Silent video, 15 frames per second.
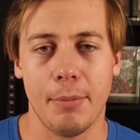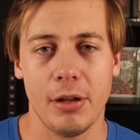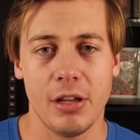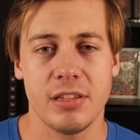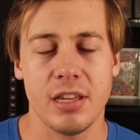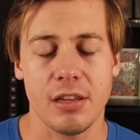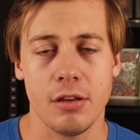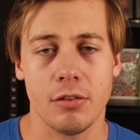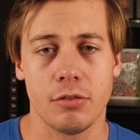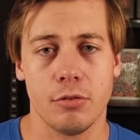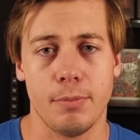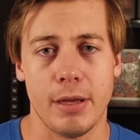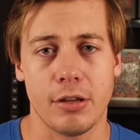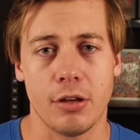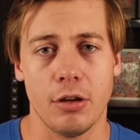I'm going to take you
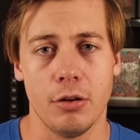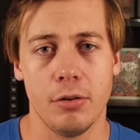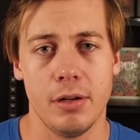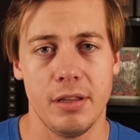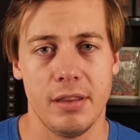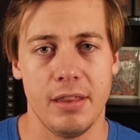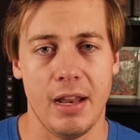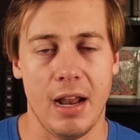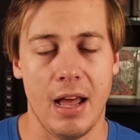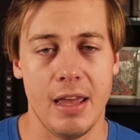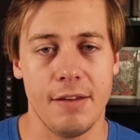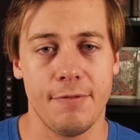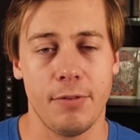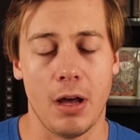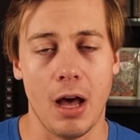through my code that
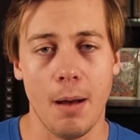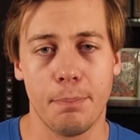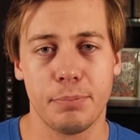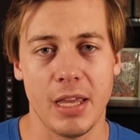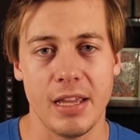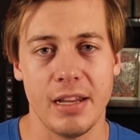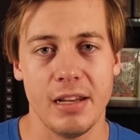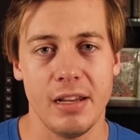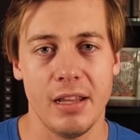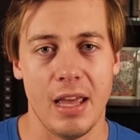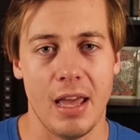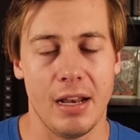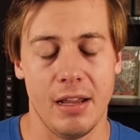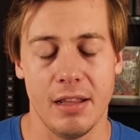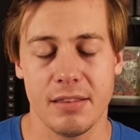I've updated.
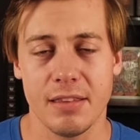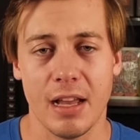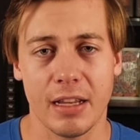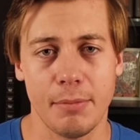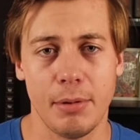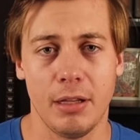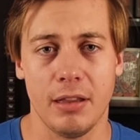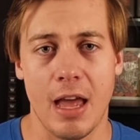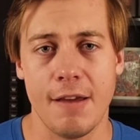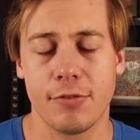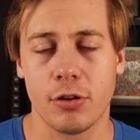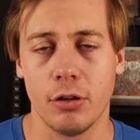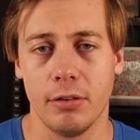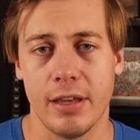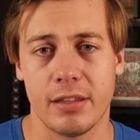It's not going to be
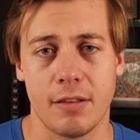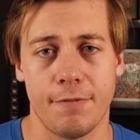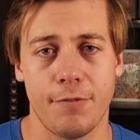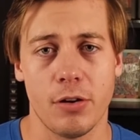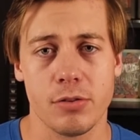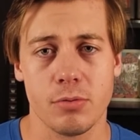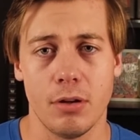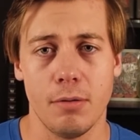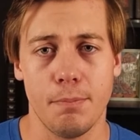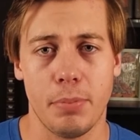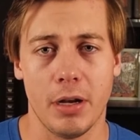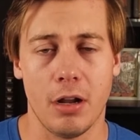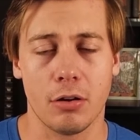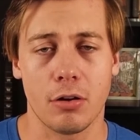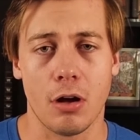live code like the first one,
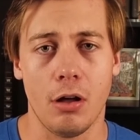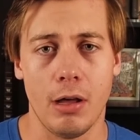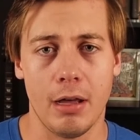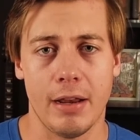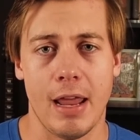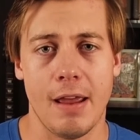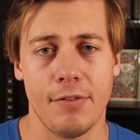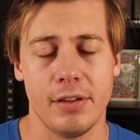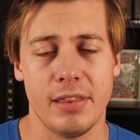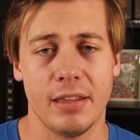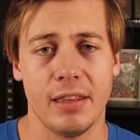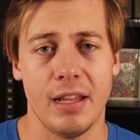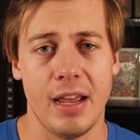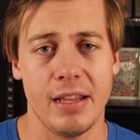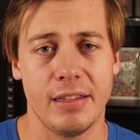but I'll call out
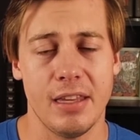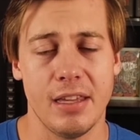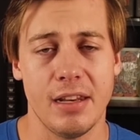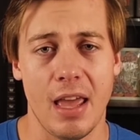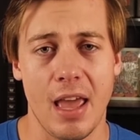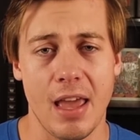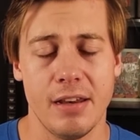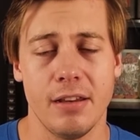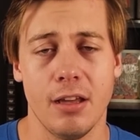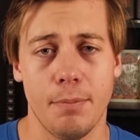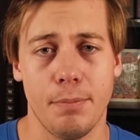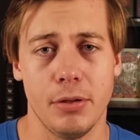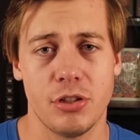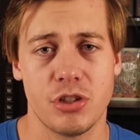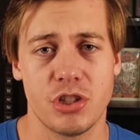everything that I did end
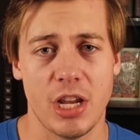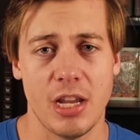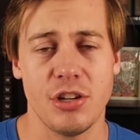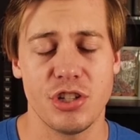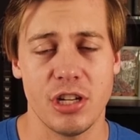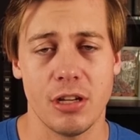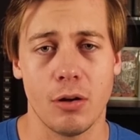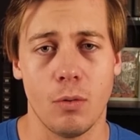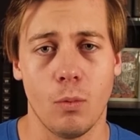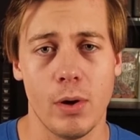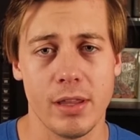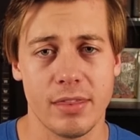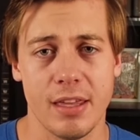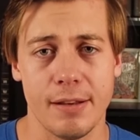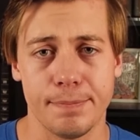up changing
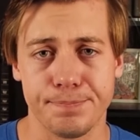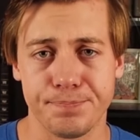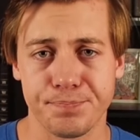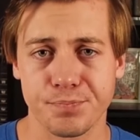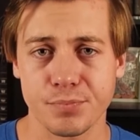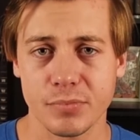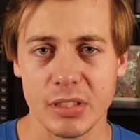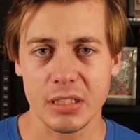with it,